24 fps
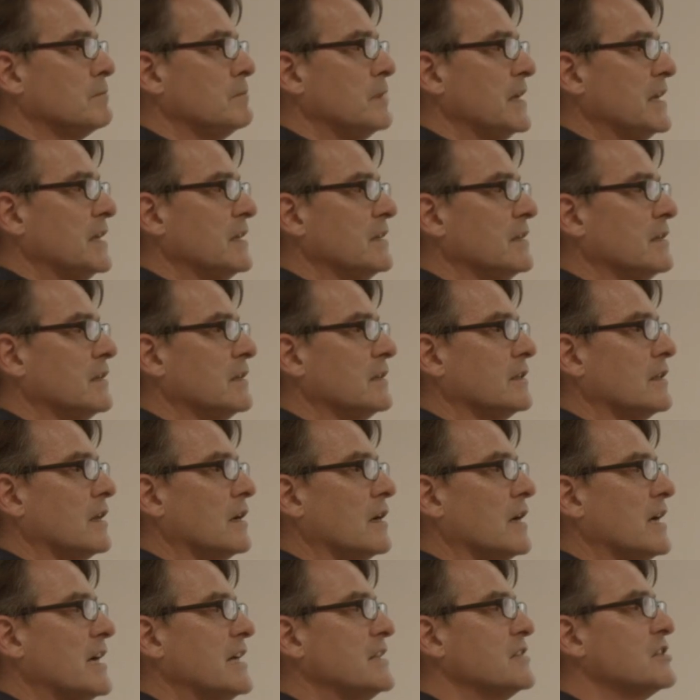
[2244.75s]
being
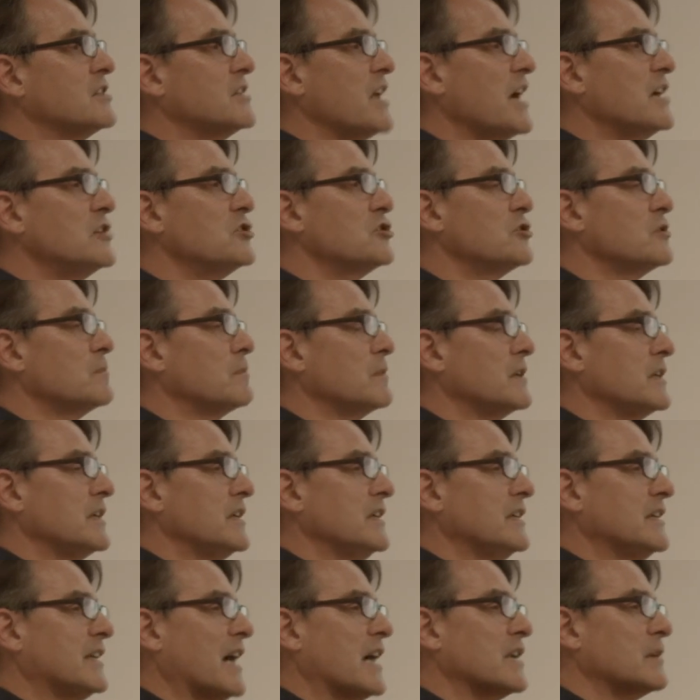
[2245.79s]

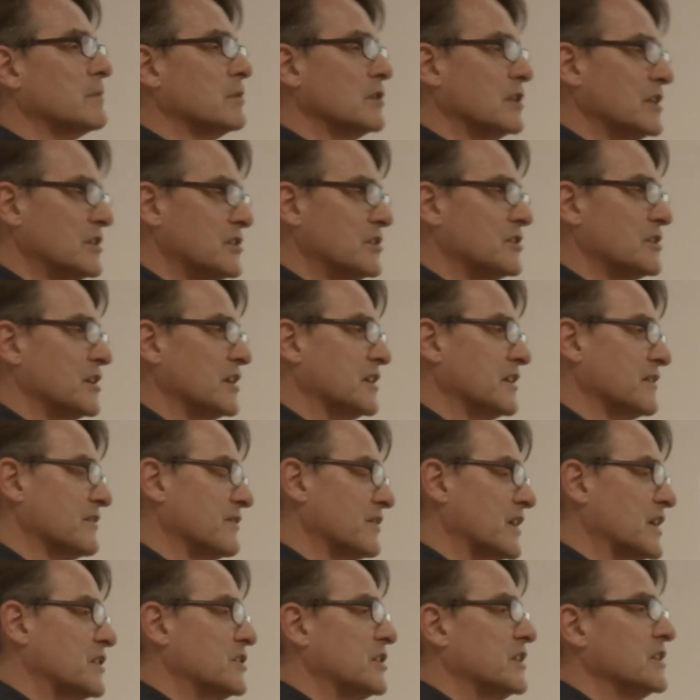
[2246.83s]
insatiably cannibalistic and
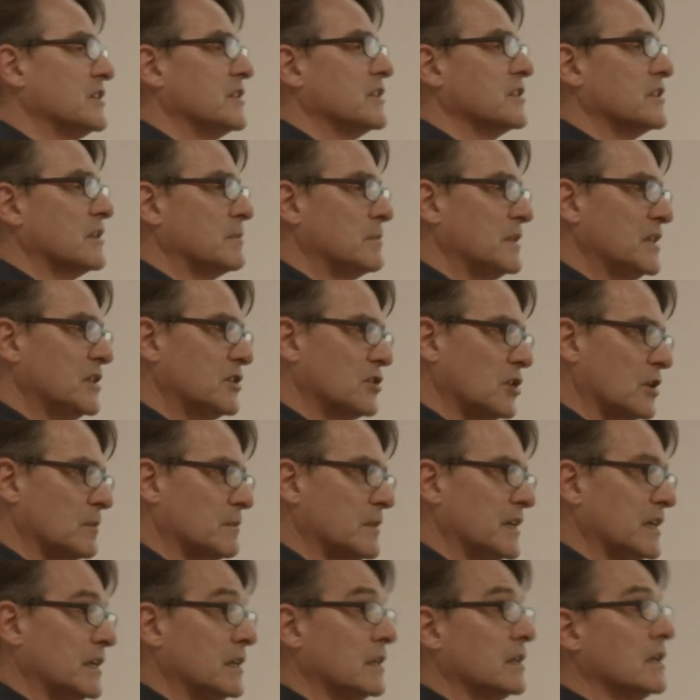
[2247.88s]
flesh-eating to
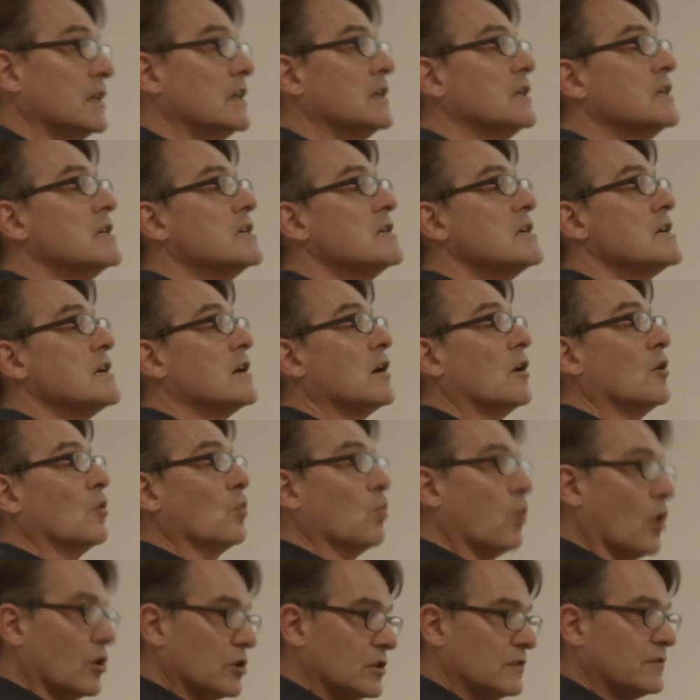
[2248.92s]
becoming
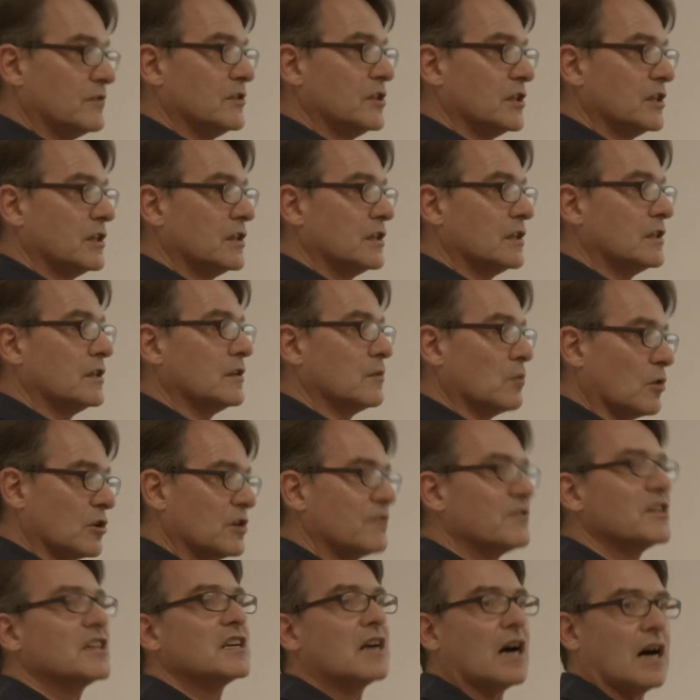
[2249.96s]
one of
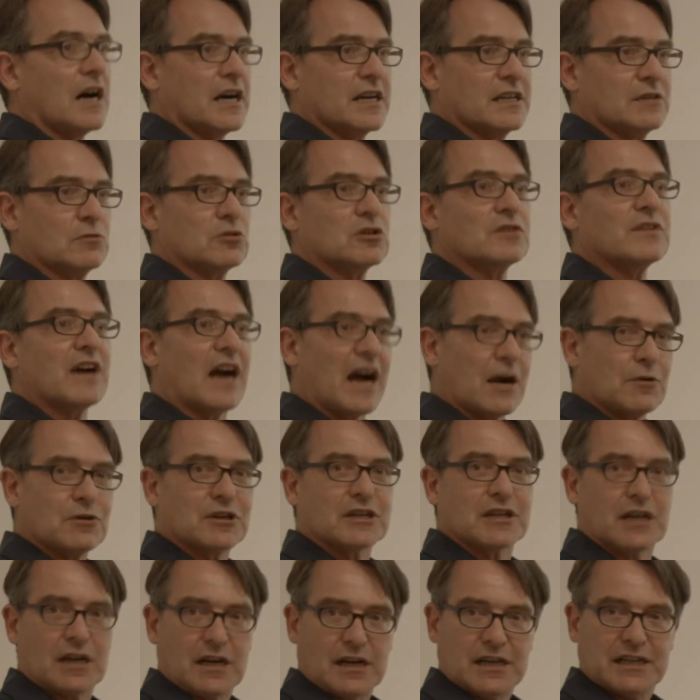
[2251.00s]
kind, one of
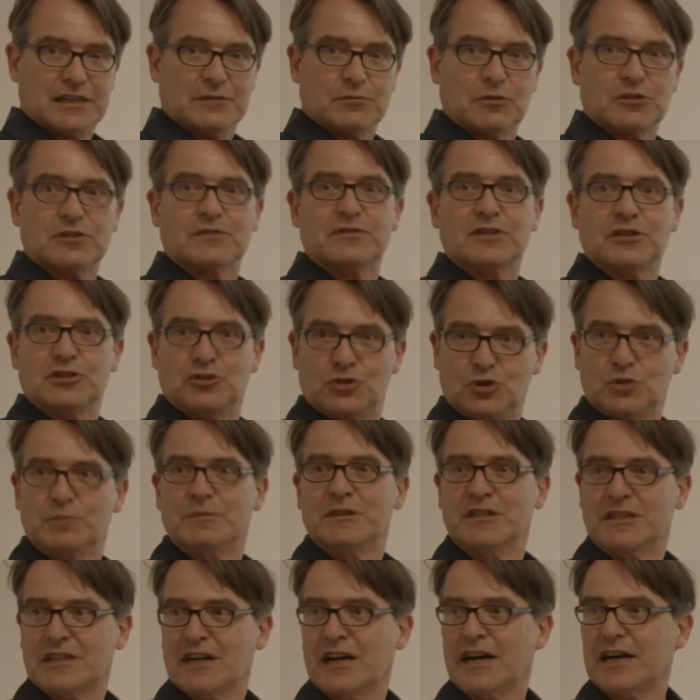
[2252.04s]
our kind, one of the
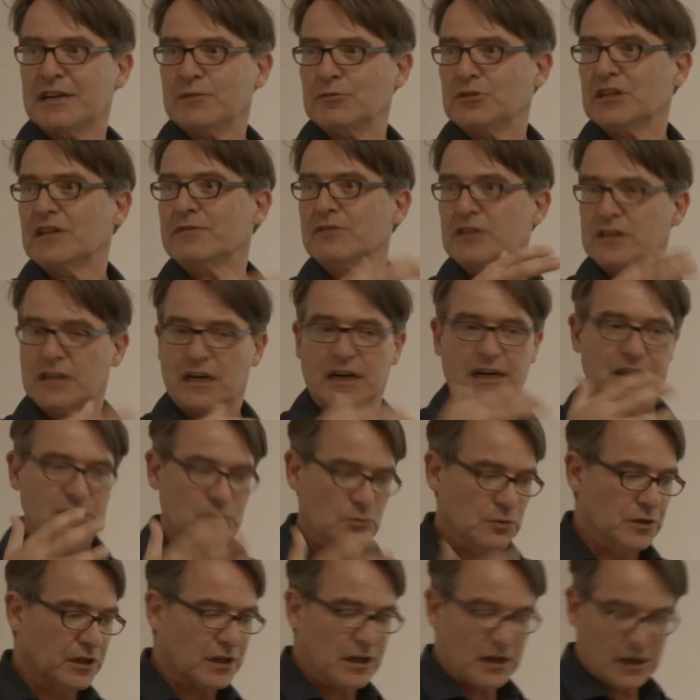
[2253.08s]
human kind, whatever kind
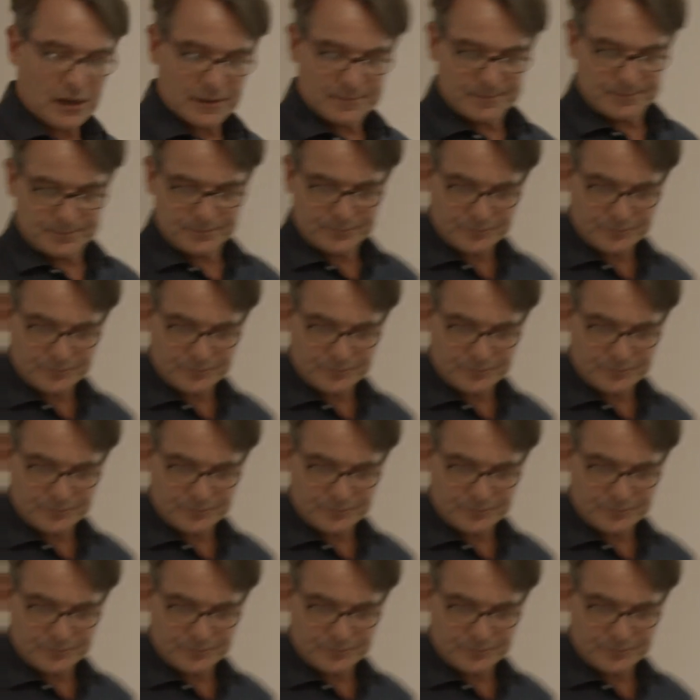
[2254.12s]
we are.